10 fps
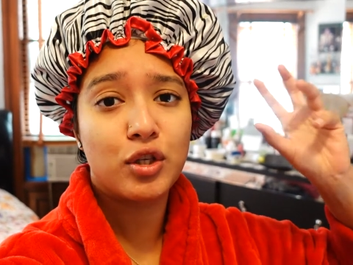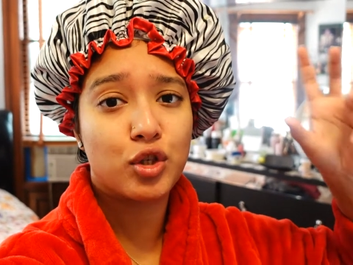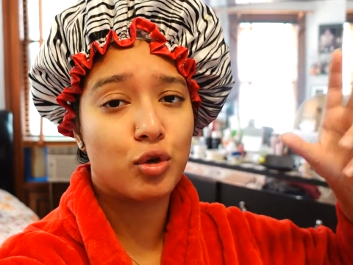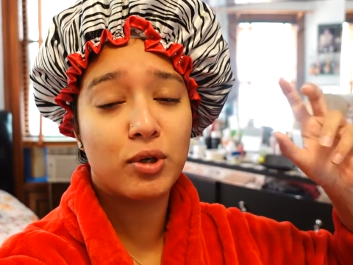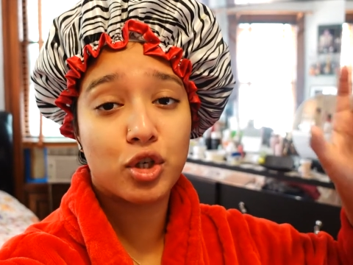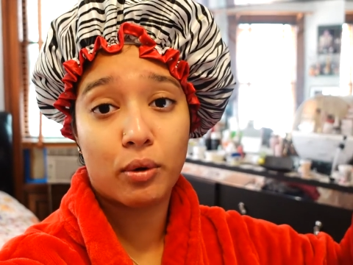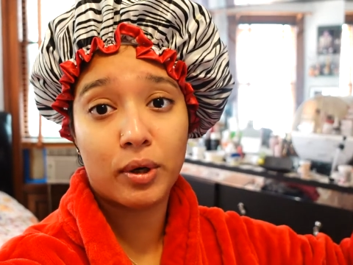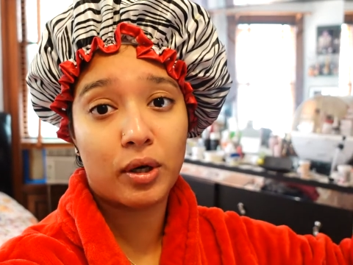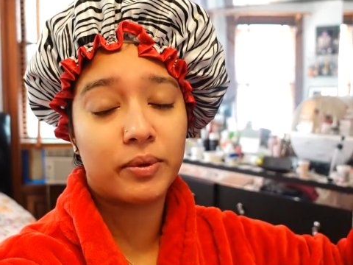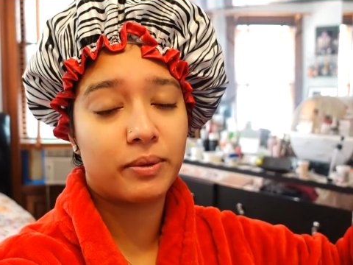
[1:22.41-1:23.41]
too much
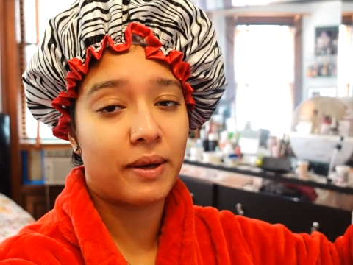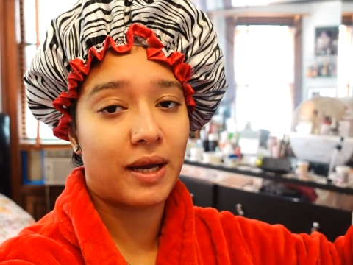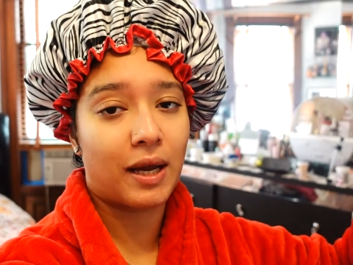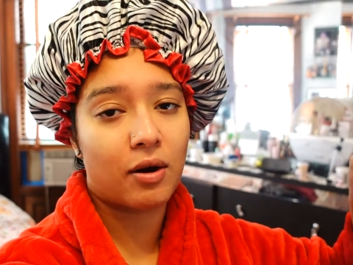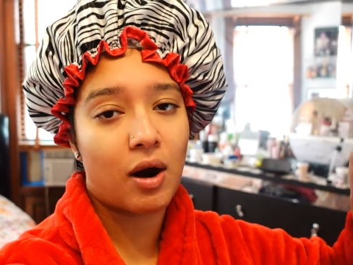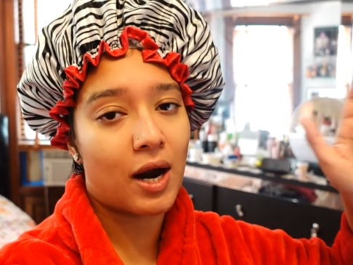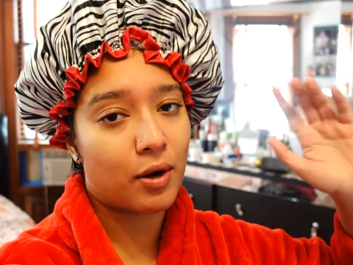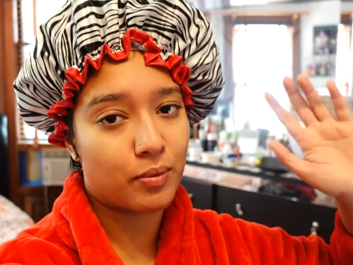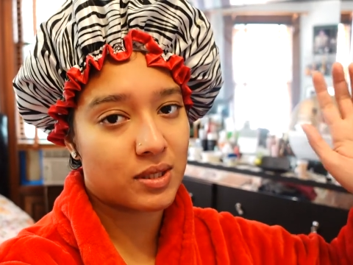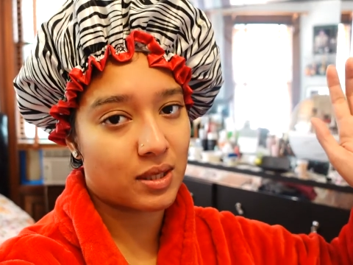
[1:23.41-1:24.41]
going on with my hair, I
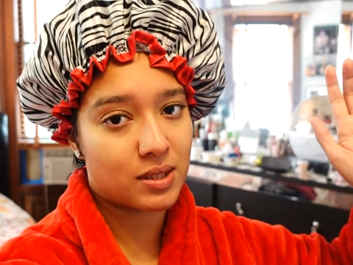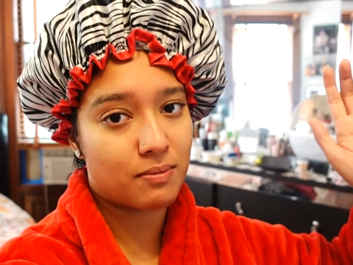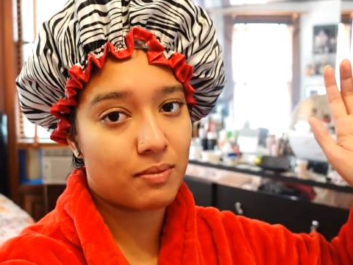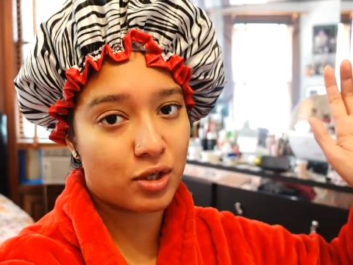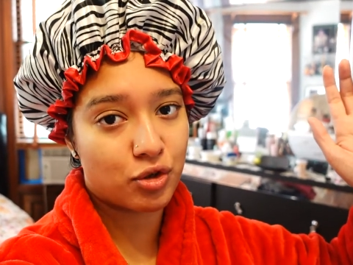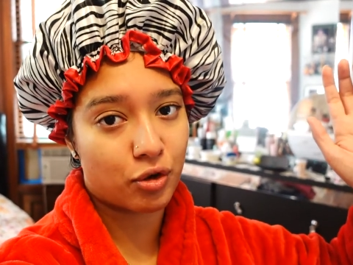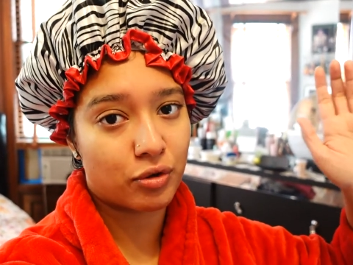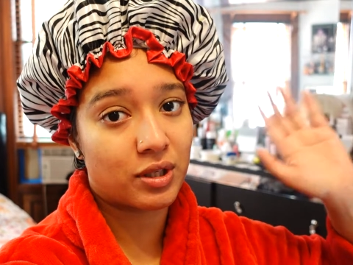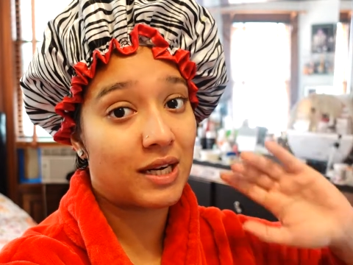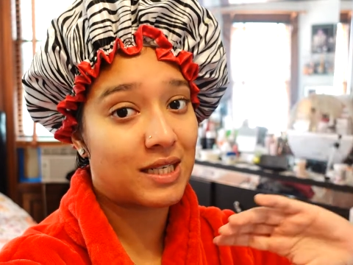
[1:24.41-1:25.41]
always like to make sure
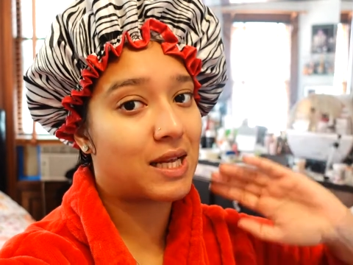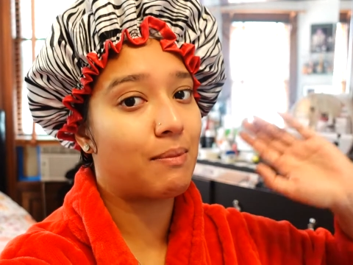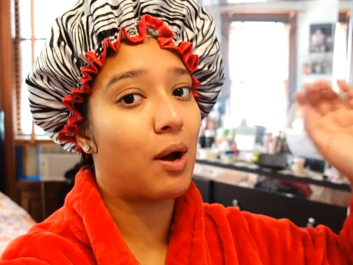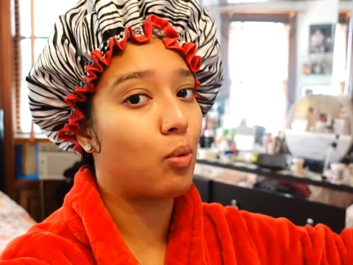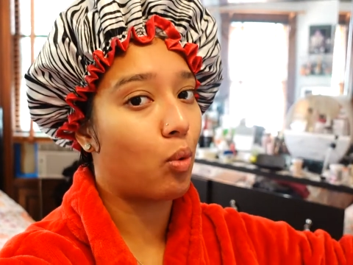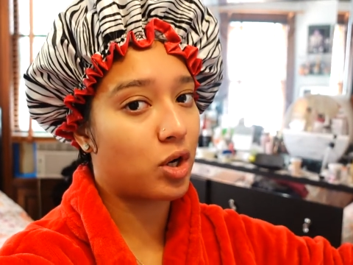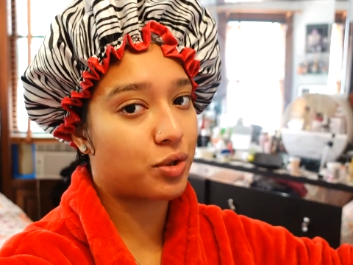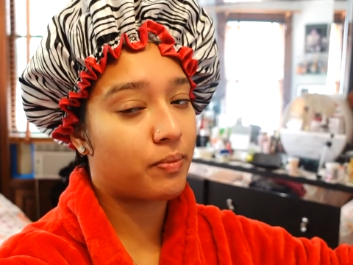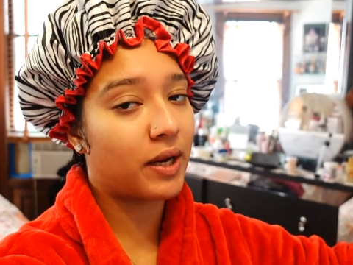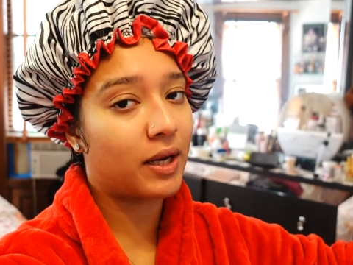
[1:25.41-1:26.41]
the next time I
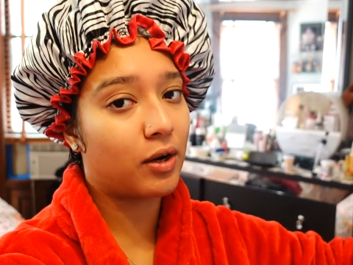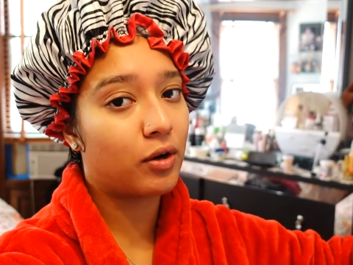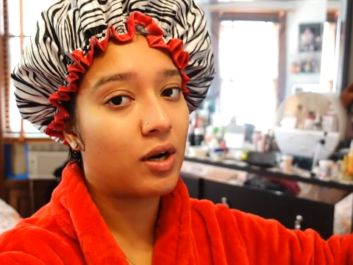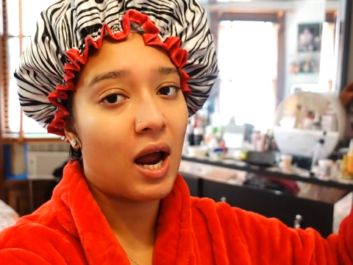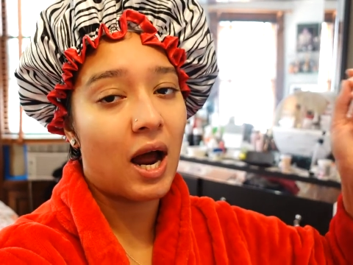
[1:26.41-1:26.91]
wash my hair,